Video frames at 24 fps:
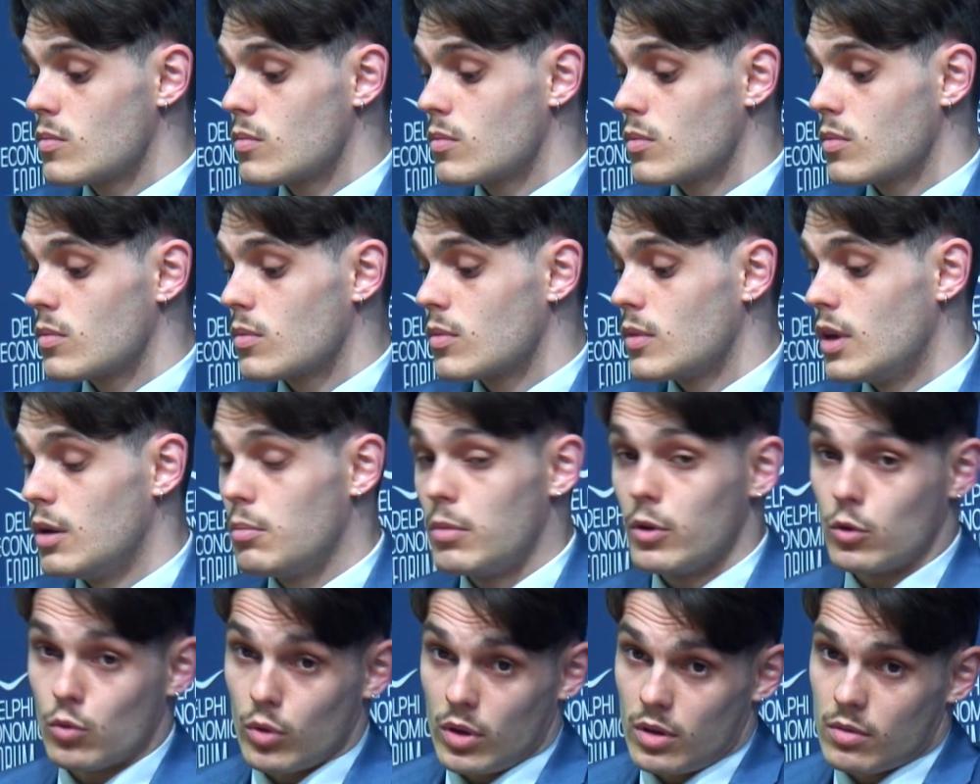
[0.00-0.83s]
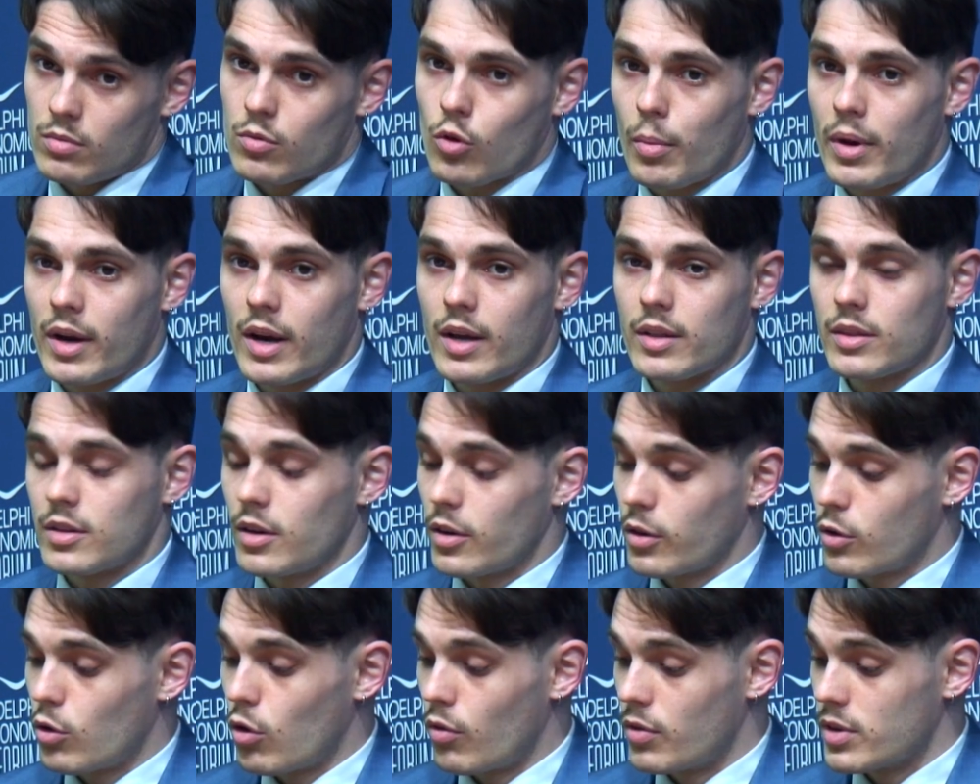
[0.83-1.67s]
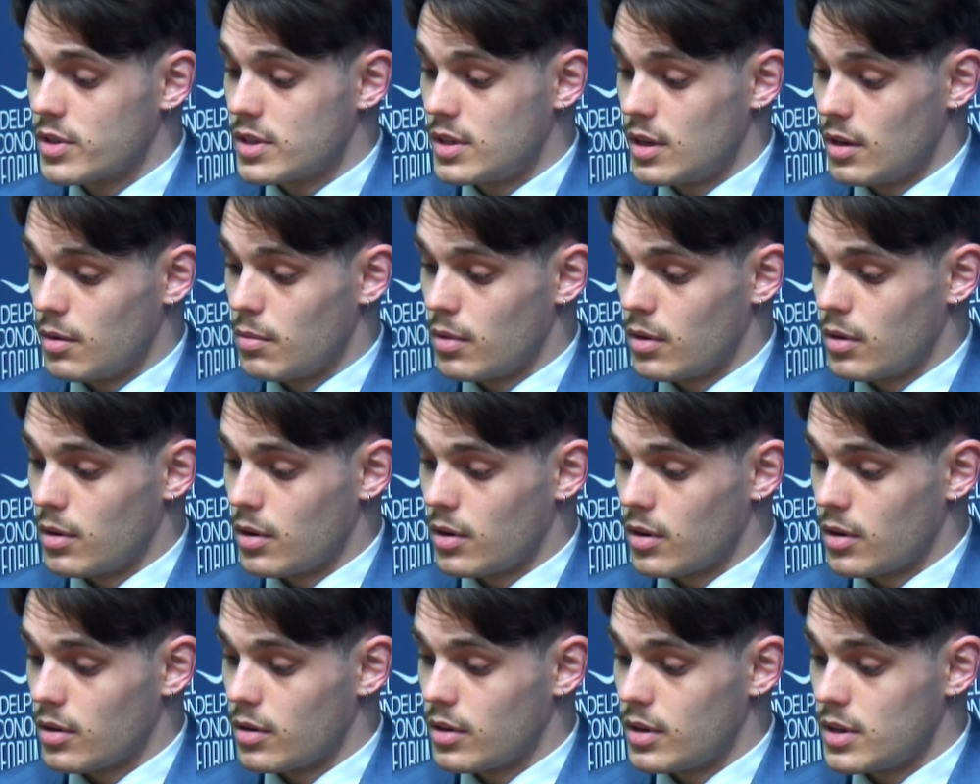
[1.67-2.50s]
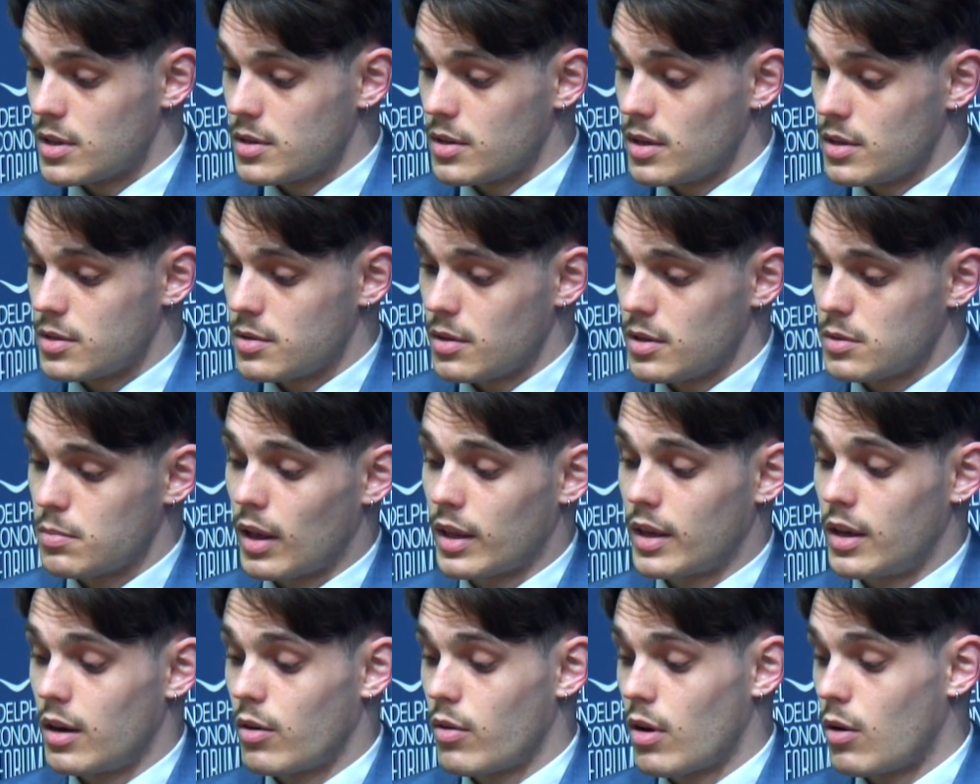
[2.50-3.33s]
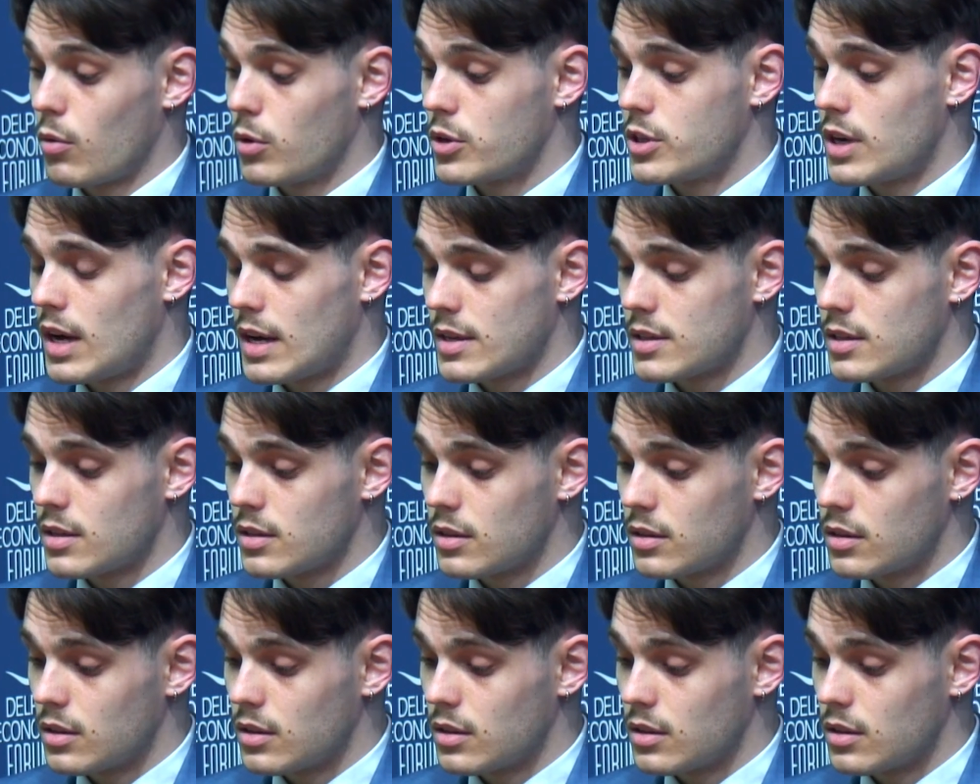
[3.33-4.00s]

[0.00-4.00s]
In between Romania and Turkey, obviously, is Bulgaria, which hasn't